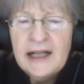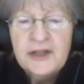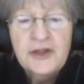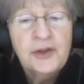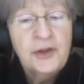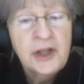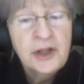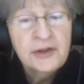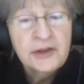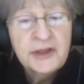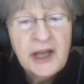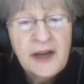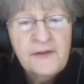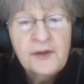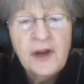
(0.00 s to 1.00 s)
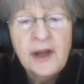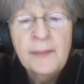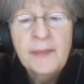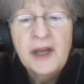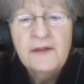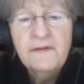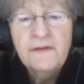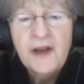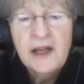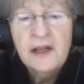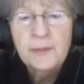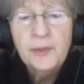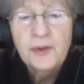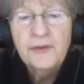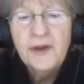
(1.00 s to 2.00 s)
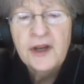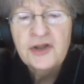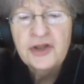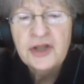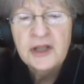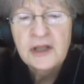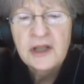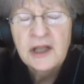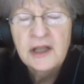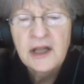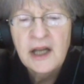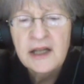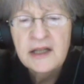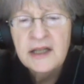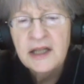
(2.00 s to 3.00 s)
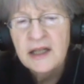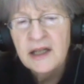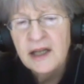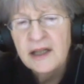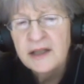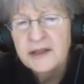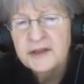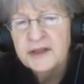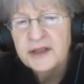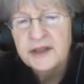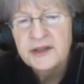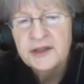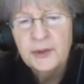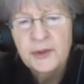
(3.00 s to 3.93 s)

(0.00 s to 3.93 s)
2 years after I made final profession in 1996.